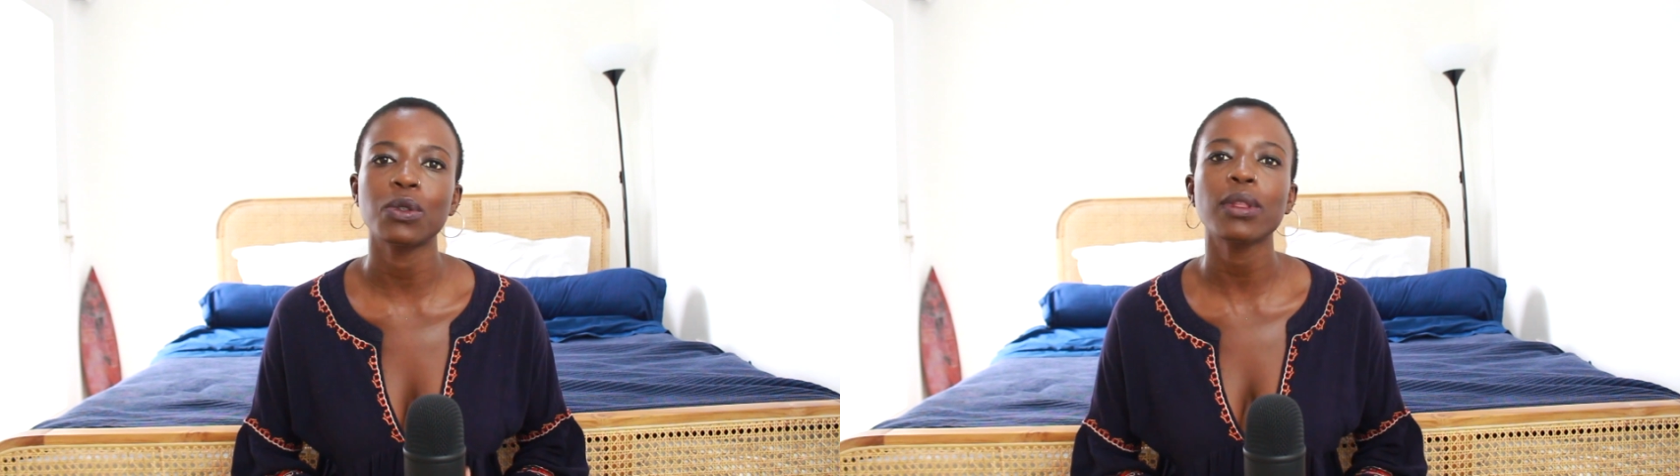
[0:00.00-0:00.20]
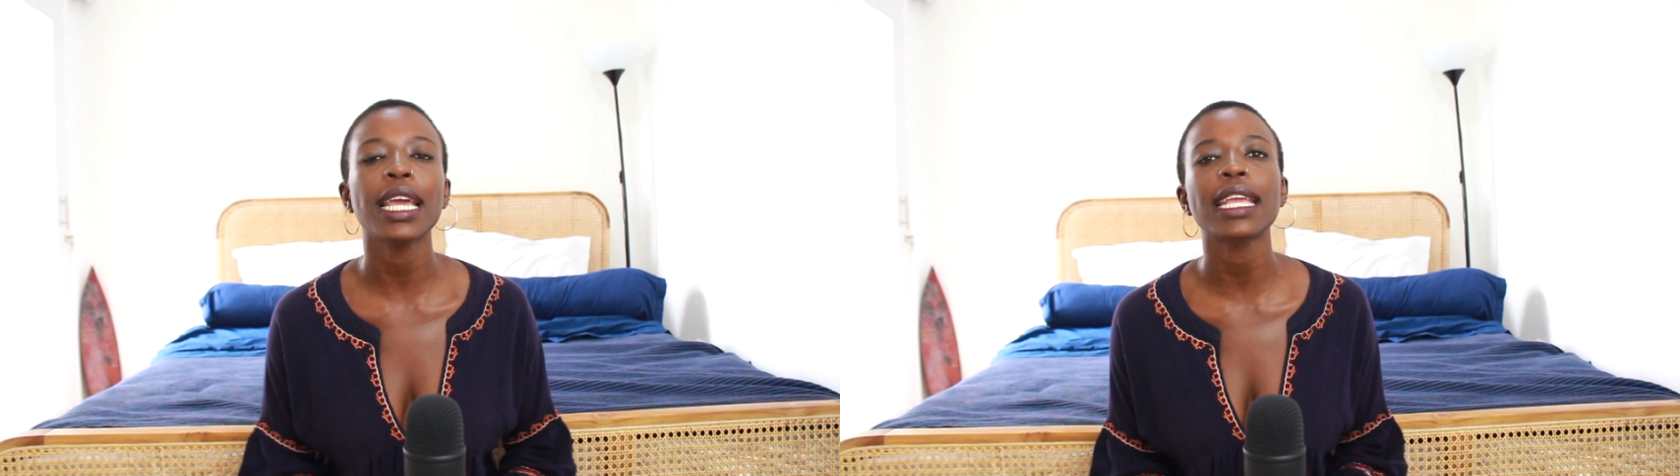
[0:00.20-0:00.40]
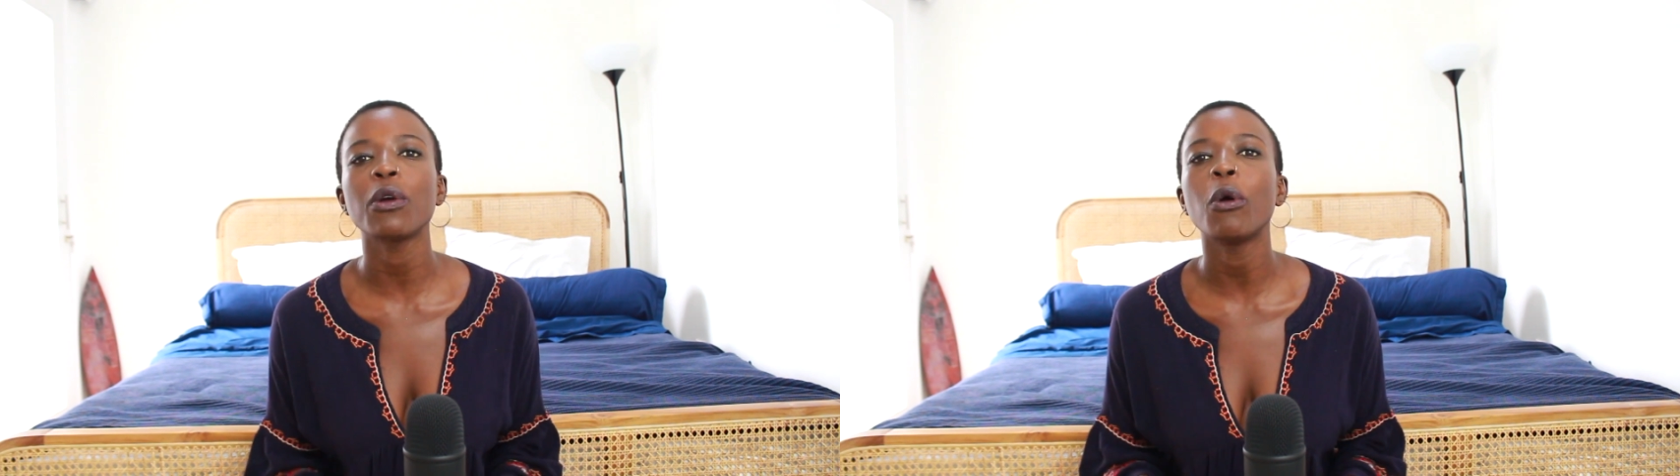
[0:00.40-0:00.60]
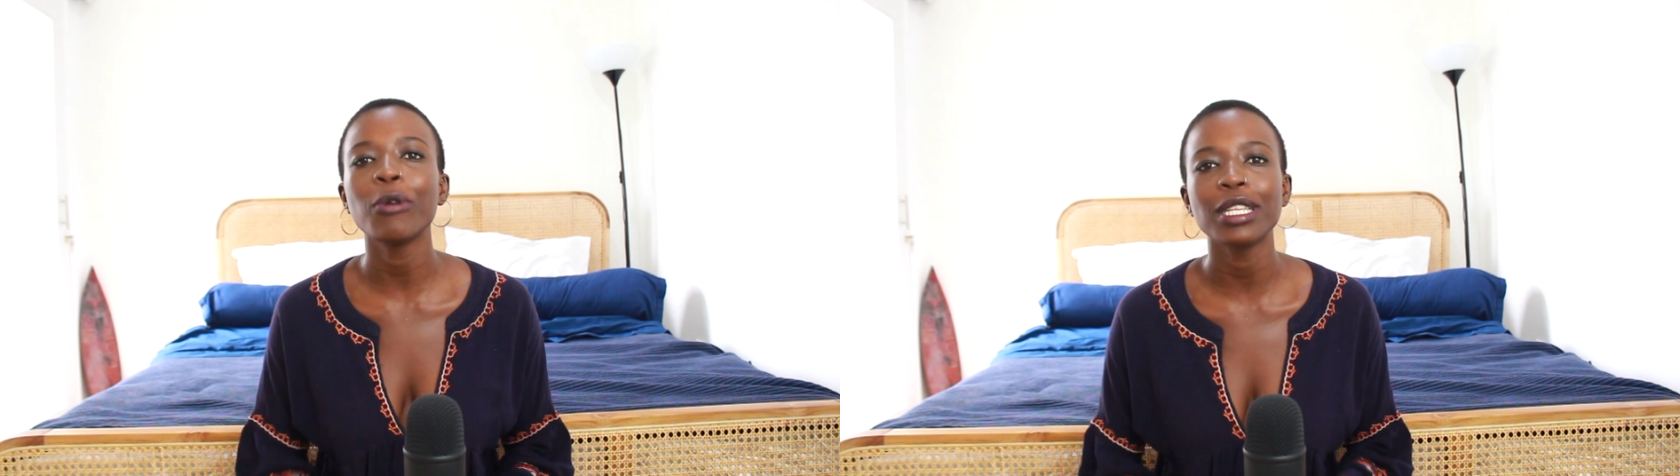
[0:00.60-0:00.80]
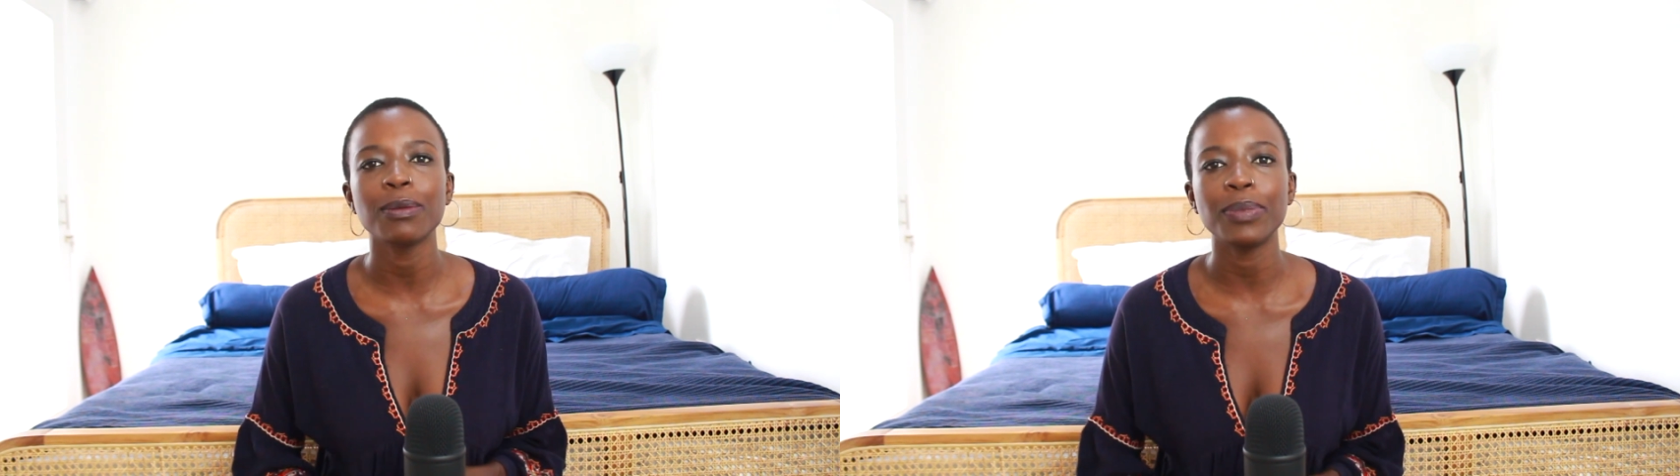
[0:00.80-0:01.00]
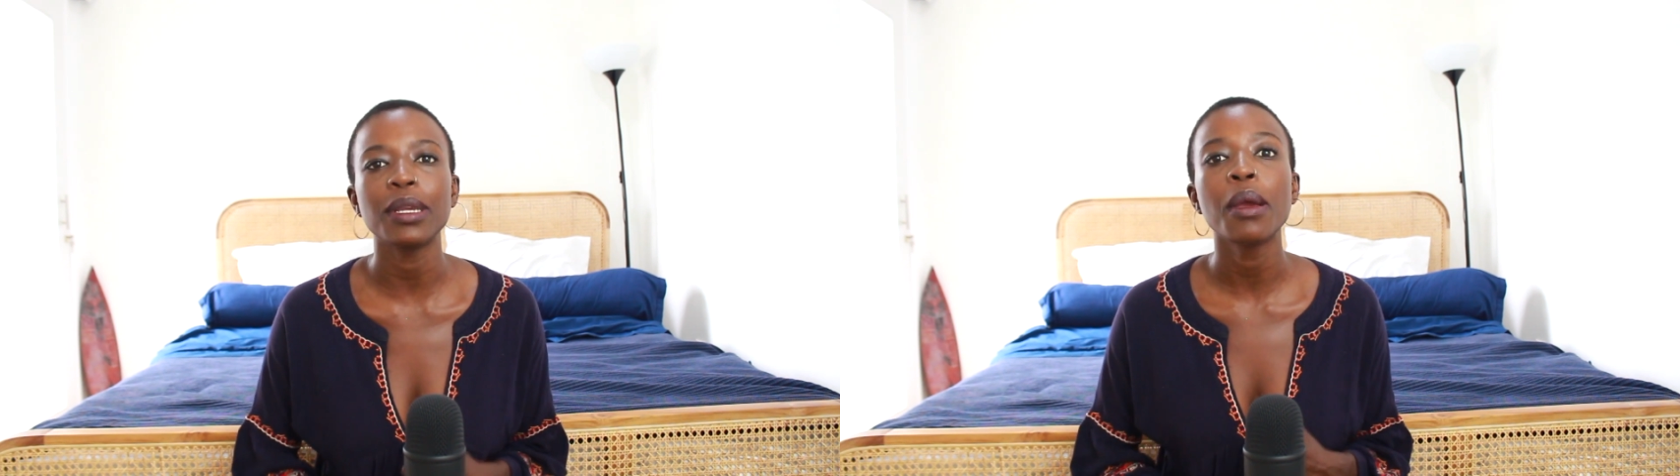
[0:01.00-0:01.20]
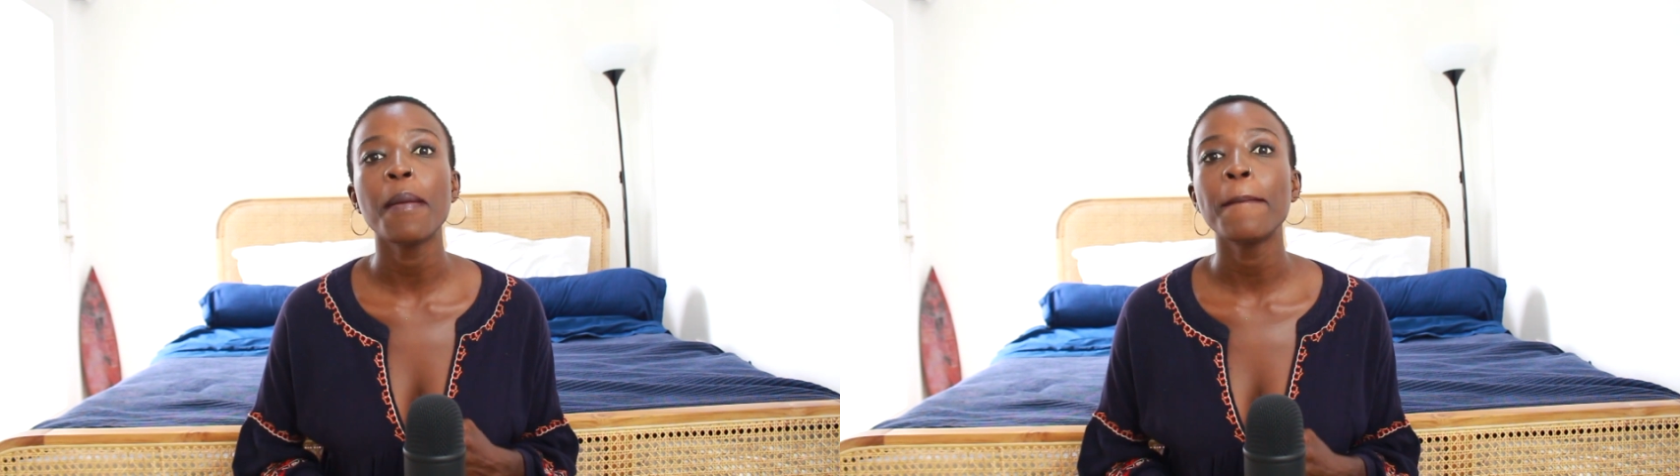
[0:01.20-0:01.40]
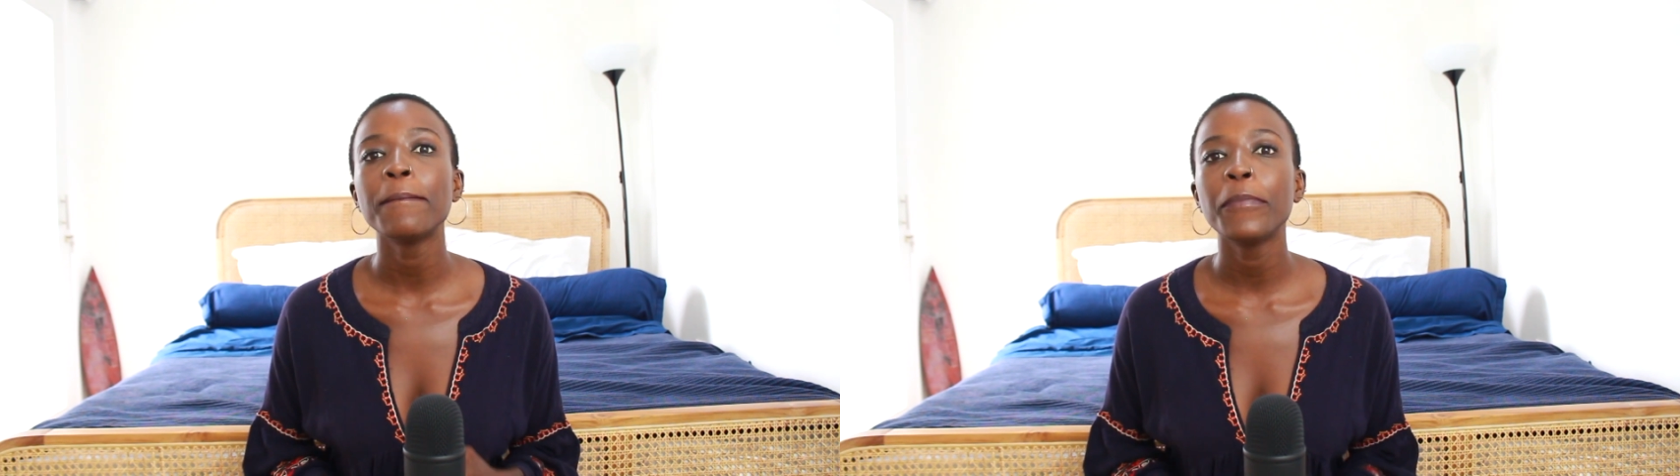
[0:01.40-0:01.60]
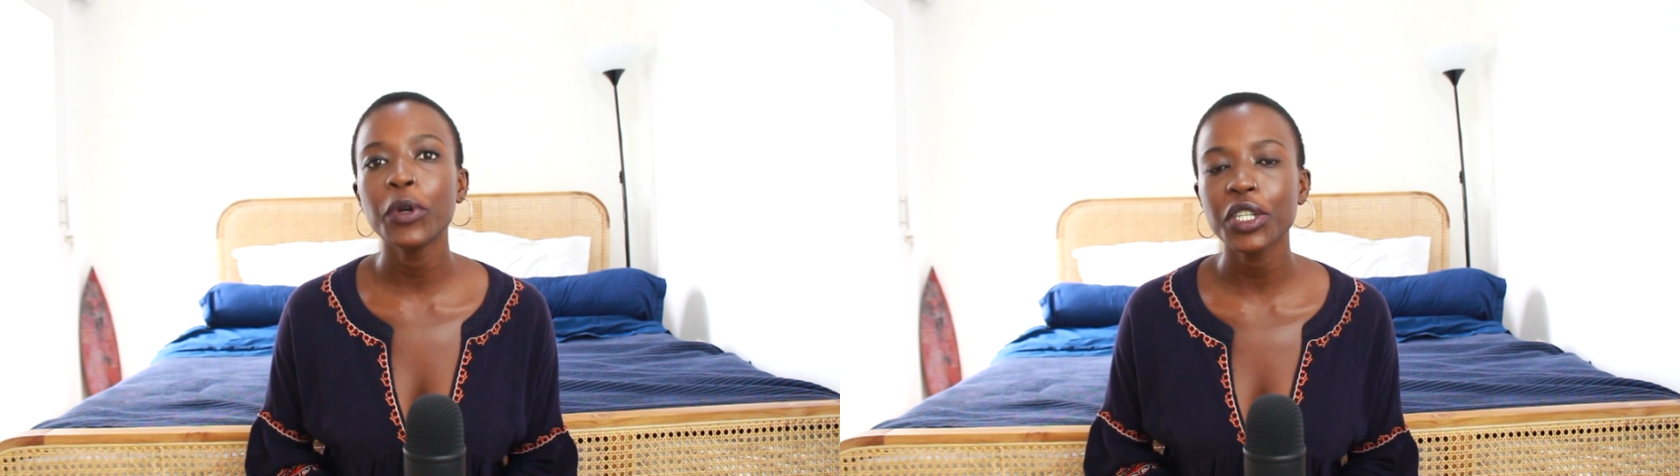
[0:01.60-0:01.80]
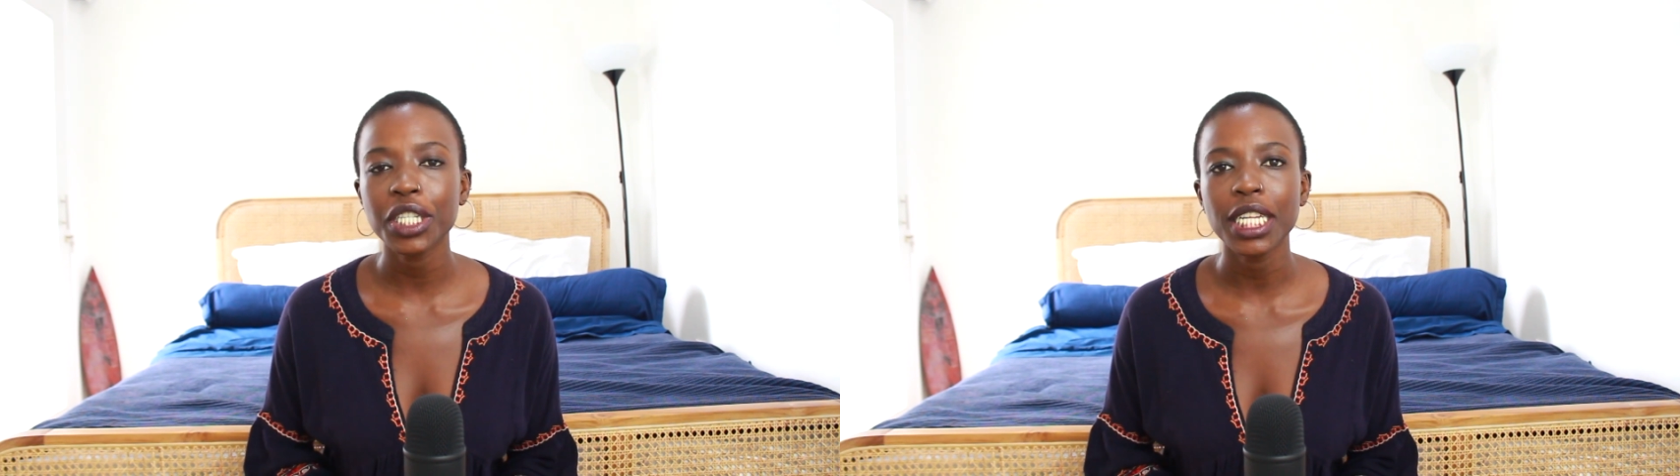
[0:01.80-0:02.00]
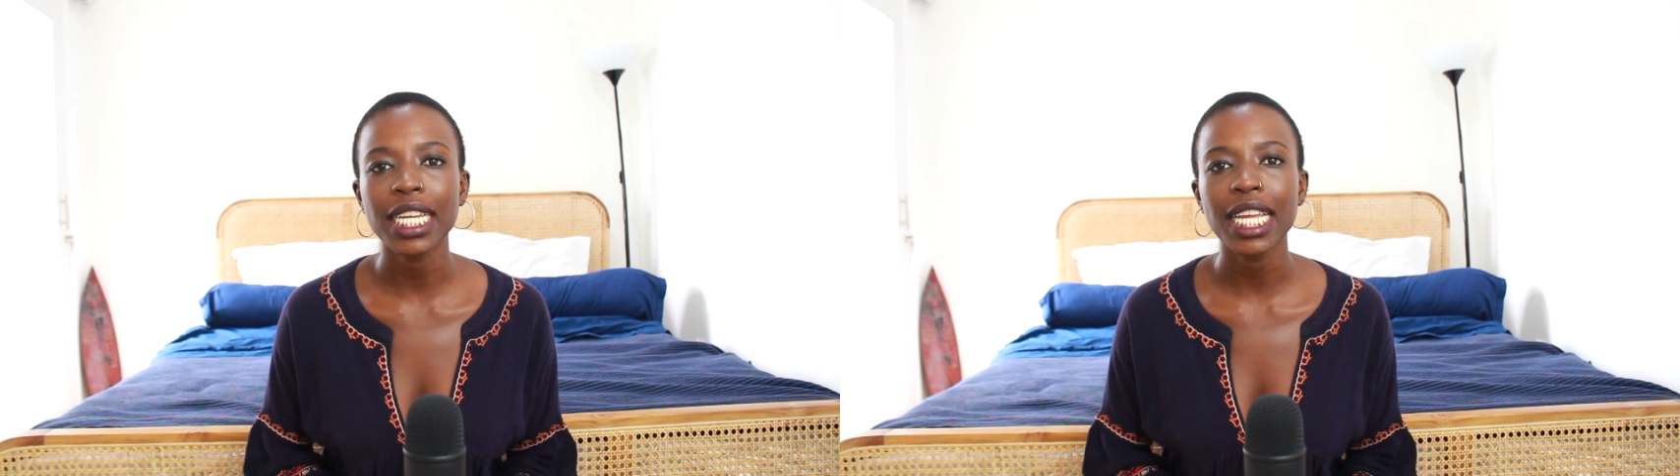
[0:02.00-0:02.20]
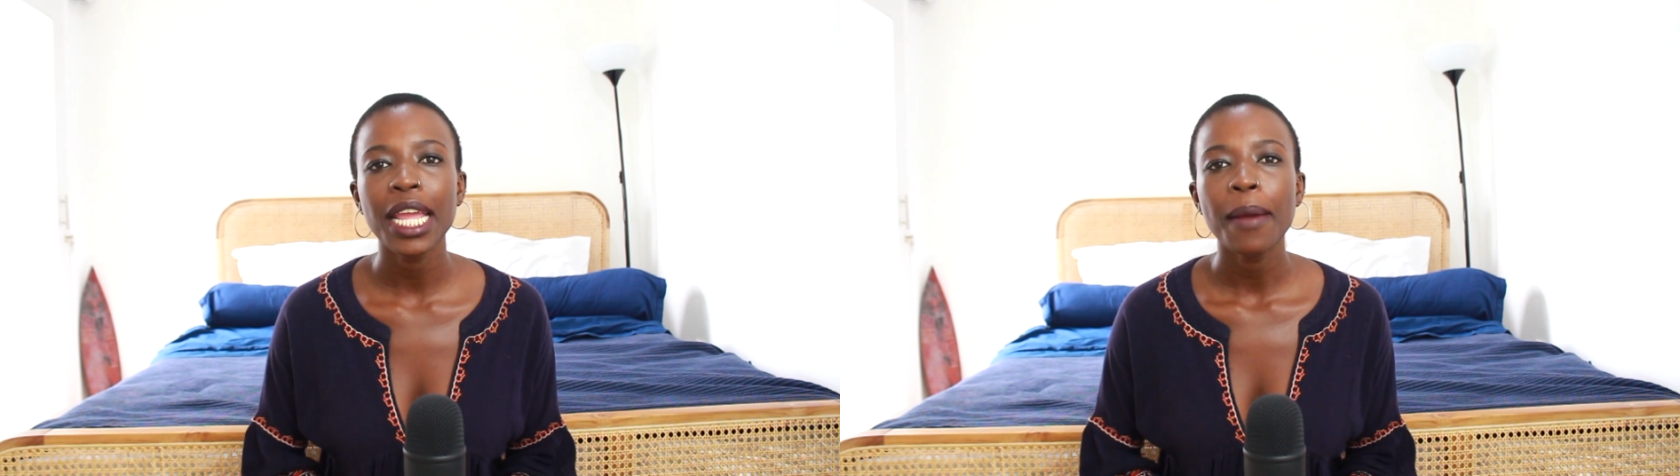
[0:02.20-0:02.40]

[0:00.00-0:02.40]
so that I can always be pushing.